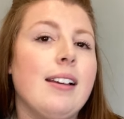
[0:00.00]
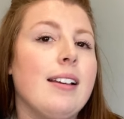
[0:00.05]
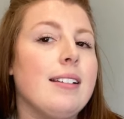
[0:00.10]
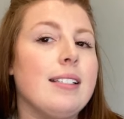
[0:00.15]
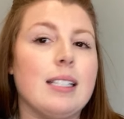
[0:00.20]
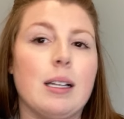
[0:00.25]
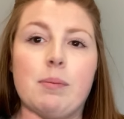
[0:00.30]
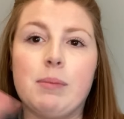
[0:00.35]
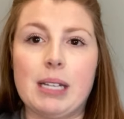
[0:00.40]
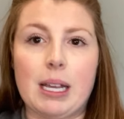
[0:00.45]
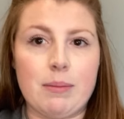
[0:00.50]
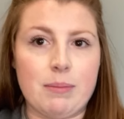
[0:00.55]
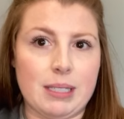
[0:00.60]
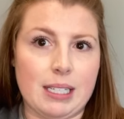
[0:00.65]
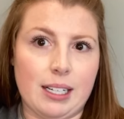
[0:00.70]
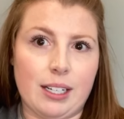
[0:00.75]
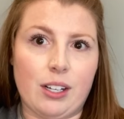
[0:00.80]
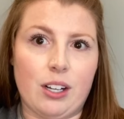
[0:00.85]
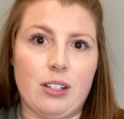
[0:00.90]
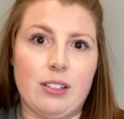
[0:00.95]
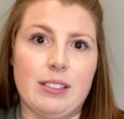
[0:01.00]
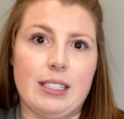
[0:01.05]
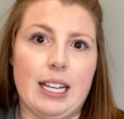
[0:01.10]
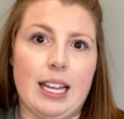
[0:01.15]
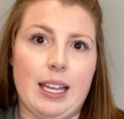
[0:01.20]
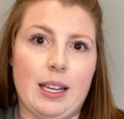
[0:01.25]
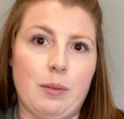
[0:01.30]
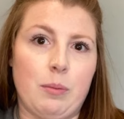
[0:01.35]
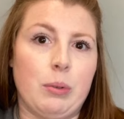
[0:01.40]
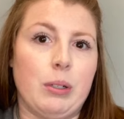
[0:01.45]
Sometimes it goes
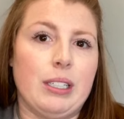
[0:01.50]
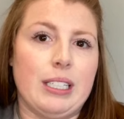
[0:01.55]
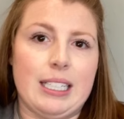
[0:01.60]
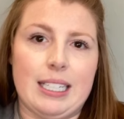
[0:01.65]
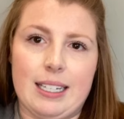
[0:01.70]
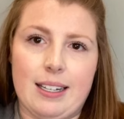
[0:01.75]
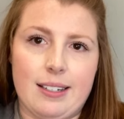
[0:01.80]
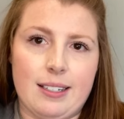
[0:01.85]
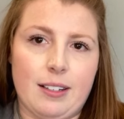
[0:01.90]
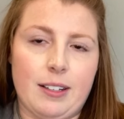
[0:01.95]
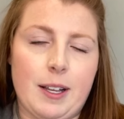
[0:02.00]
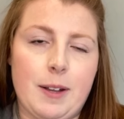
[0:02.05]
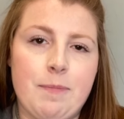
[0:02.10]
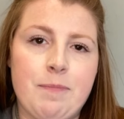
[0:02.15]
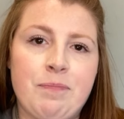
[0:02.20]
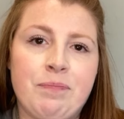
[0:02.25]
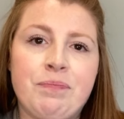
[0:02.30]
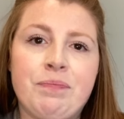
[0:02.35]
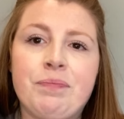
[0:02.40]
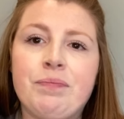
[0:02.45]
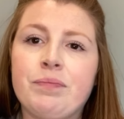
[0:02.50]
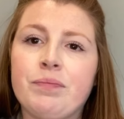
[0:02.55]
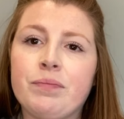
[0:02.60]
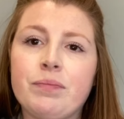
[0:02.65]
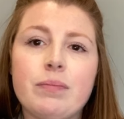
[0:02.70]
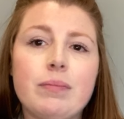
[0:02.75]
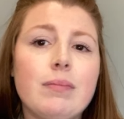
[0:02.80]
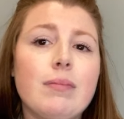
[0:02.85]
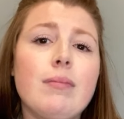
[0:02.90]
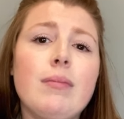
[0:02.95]
in pretty easily.
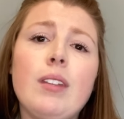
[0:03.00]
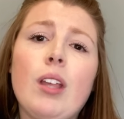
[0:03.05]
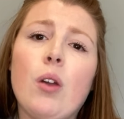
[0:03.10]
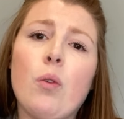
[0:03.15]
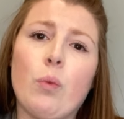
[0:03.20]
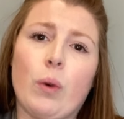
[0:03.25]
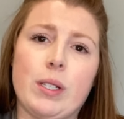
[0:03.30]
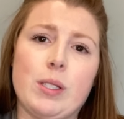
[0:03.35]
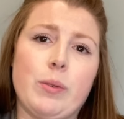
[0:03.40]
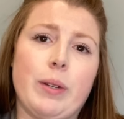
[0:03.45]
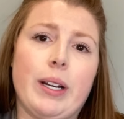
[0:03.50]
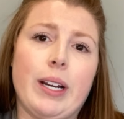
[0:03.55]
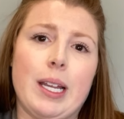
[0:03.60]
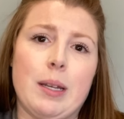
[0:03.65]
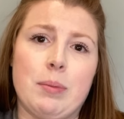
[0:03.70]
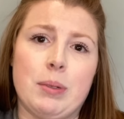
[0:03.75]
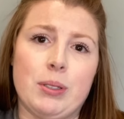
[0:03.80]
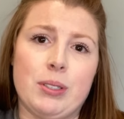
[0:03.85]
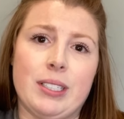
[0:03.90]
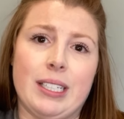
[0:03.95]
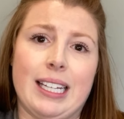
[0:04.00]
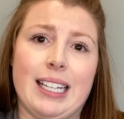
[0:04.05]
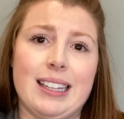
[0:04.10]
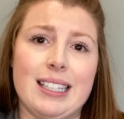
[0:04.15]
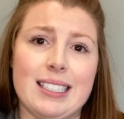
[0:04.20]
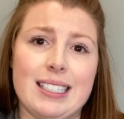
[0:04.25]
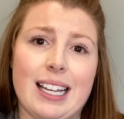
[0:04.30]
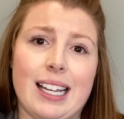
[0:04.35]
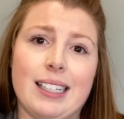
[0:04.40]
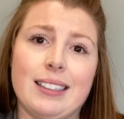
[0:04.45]
Once we are able to get
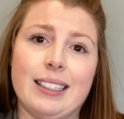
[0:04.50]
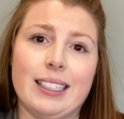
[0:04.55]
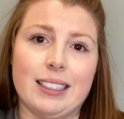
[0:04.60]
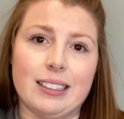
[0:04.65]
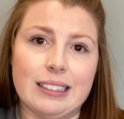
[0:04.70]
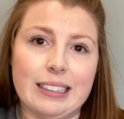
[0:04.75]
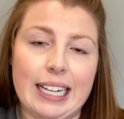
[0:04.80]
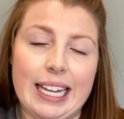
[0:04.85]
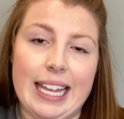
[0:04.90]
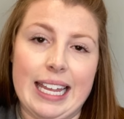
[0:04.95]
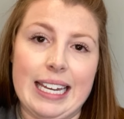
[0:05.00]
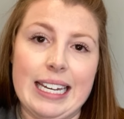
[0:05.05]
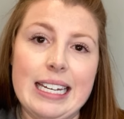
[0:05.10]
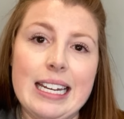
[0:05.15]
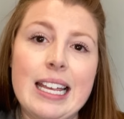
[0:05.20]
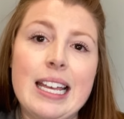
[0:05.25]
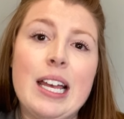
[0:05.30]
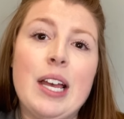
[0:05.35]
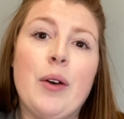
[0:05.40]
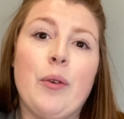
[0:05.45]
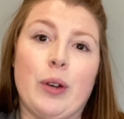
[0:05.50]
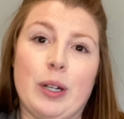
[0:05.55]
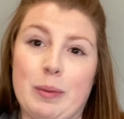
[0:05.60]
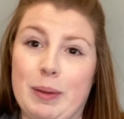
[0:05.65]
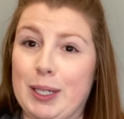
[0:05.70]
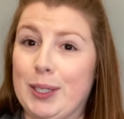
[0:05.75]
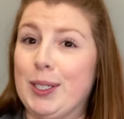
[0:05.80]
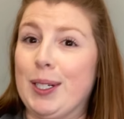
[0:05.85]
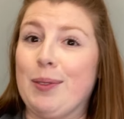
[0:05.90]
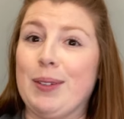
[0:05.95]
the dilator in, we want to
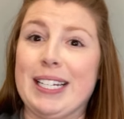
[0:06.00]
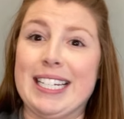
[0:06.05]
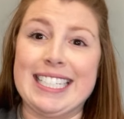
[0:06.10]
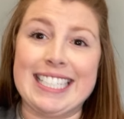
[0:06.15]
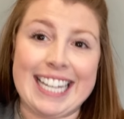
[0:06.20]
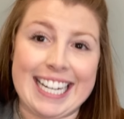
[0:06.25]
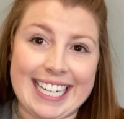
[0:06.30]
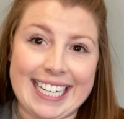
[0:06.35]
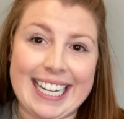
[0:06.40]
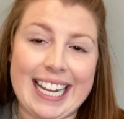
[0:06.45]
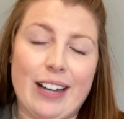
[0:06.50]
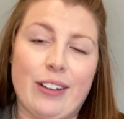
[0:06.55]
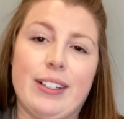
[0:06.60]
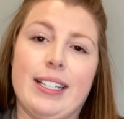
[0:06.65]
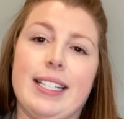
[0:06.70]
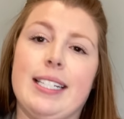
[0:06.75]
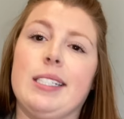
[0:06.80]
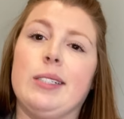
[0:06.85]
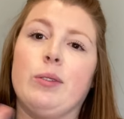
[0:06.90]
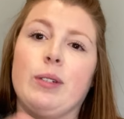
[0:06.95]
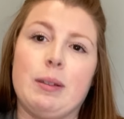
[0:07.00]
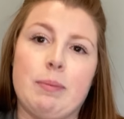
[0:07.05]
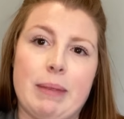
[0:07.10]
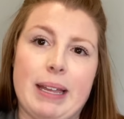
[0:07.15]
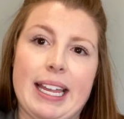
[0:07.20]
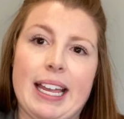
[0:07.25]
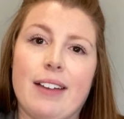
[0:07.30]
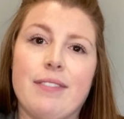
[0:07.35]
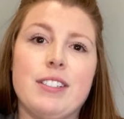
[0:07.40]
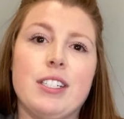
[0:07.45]
make sure that we can take it out. And so we may
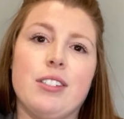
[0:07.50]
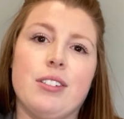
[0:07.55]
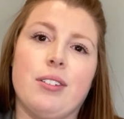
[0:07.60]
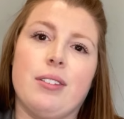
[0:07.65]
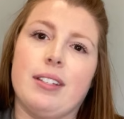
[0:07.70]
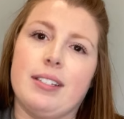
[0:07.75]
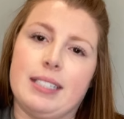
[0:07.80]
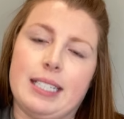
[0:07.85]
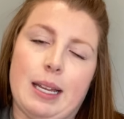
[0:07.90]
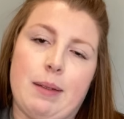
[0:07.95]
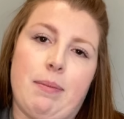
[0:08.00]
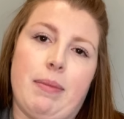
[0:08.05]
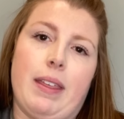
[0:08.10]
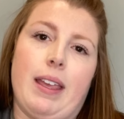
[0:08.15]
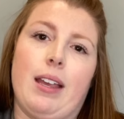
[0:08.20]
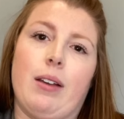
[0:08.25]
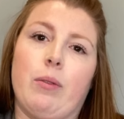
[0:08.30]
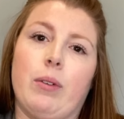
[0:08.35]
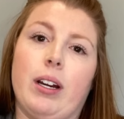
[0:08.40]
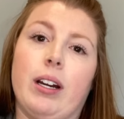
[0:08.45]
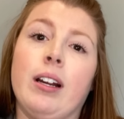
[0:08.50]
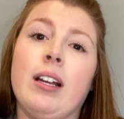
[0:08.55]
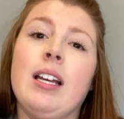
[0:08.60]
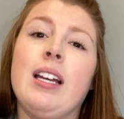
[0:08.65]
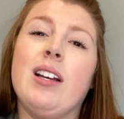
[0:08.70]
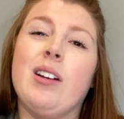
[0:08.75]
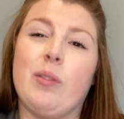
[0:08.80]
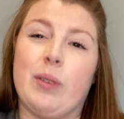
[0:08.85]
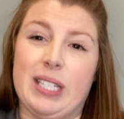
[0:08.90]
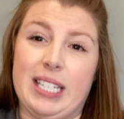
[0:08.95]
have to do the same thing where
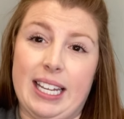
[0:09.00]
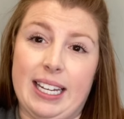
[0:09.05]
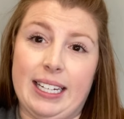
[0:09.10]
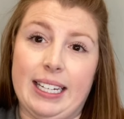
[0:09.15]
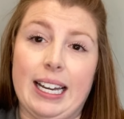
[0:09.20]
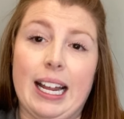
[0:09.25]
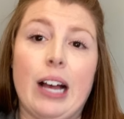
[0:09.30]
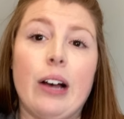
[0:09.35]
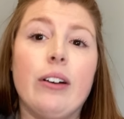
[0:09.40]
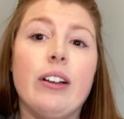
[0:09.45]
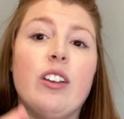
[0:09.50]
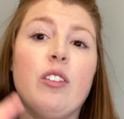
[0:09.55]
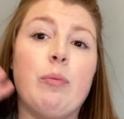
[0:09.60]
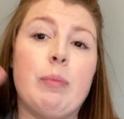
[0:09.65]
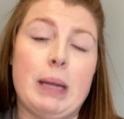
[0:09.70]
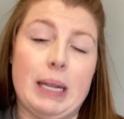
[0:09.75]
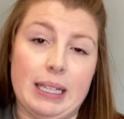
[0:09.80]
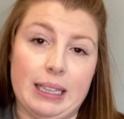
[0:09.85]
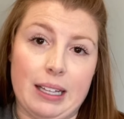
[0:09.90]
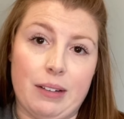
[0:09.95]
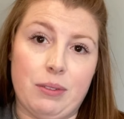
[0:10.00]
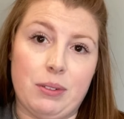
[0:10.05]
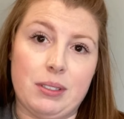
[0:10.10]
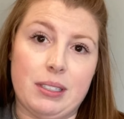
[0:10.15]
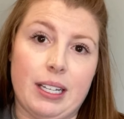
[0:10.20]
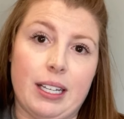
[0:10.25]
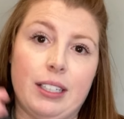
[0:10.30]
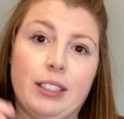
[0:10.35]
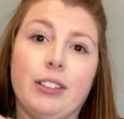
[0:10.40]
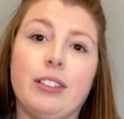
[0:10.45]
we take it out. If pain levels
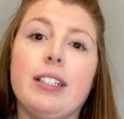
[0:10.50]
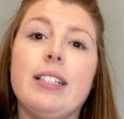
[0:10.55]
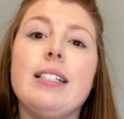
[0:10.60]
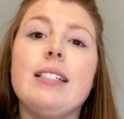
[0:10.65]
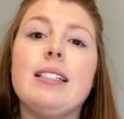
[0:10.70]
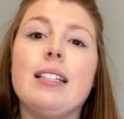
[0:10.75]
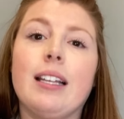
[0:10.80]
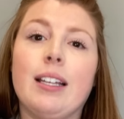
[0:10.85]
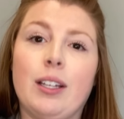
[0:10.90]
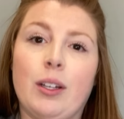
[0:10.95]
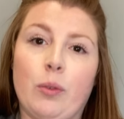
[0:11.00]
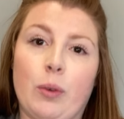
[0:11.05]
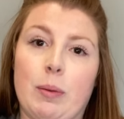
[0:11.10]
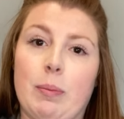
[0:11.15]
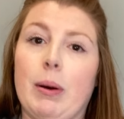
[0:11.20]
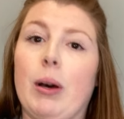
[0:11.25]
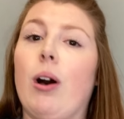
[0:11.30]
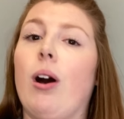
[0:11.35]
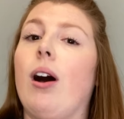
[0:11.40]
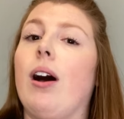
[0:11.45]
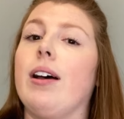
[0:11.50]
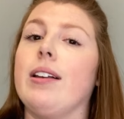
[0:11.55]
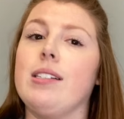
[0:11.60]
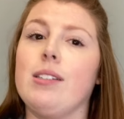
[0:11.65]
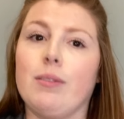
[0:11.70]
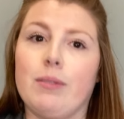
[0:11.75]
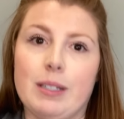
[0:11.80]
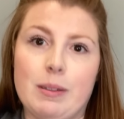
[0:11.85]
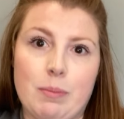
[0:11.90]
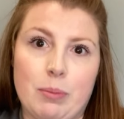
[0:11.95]
increase, we pause,
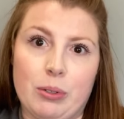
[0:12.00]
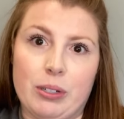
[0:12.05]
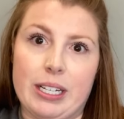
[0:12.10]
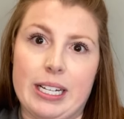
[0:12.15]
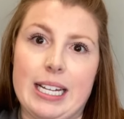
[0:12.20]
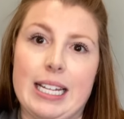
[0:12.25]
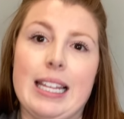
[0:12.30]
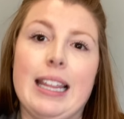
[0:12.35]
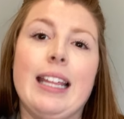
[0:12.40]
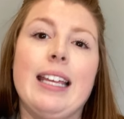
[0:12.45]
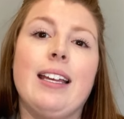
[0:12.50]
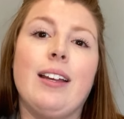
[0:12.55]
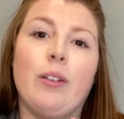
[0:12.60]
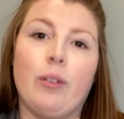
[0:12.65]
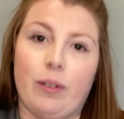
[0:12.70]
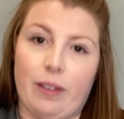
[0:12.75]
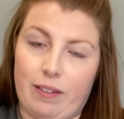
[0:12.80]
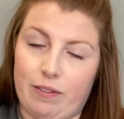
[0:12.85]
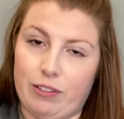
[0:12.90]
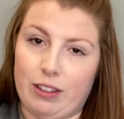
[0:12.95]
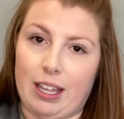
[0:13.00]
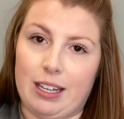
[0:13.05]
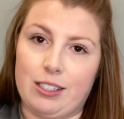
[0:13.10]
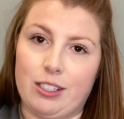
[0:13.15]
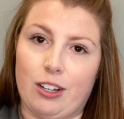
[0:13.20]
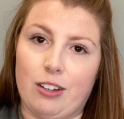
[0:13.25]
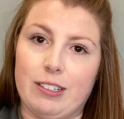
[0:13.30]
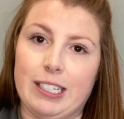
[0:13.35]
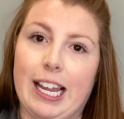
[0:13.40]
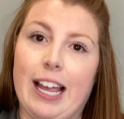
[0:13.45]
we breathe, wait for that to
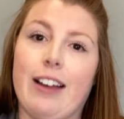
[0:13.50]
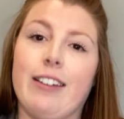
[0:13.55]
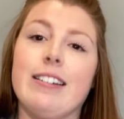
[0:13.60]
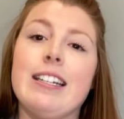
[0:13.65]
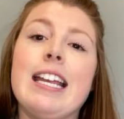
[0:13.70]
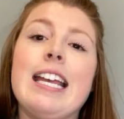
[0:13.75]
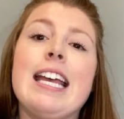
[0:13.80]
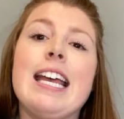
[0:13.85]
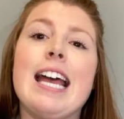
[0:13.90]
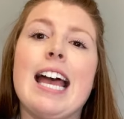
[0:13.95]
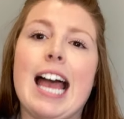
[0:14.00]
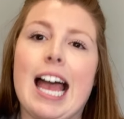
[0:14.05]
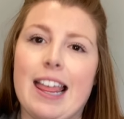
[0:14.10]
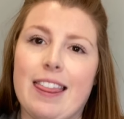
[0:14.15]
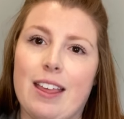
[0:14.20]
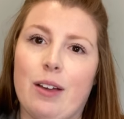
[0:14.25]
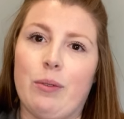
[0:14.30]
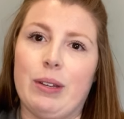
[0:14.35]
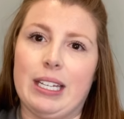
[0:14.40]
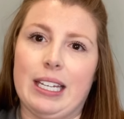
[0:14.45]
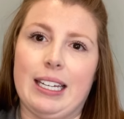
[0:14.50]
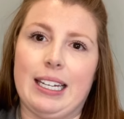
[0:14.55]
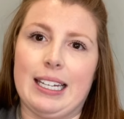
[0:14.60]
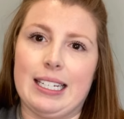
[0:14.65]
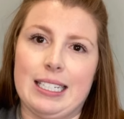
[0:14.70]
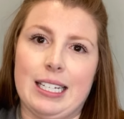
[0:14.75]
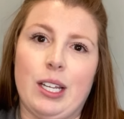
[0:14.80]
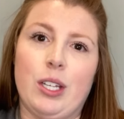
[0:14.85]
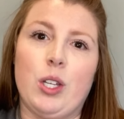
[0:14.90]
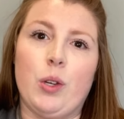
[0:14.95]
go down, and then we can
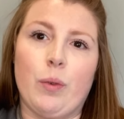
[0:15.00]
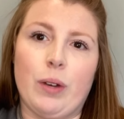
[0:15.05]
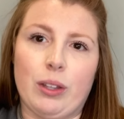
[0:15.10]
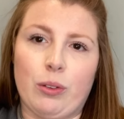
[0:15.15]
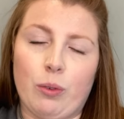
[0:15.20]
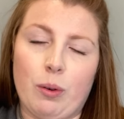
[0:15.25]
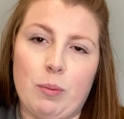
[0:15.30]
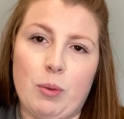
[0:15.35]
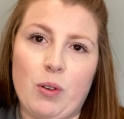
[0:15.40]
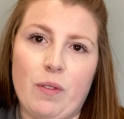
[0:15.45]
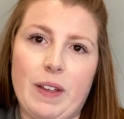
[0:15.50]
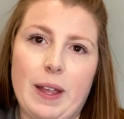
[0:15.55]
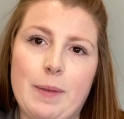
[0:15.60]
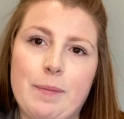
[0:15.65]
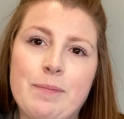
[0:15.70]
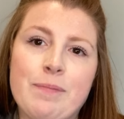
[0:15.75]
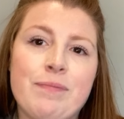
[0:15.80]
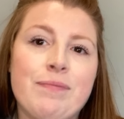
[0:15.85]
continue with removing.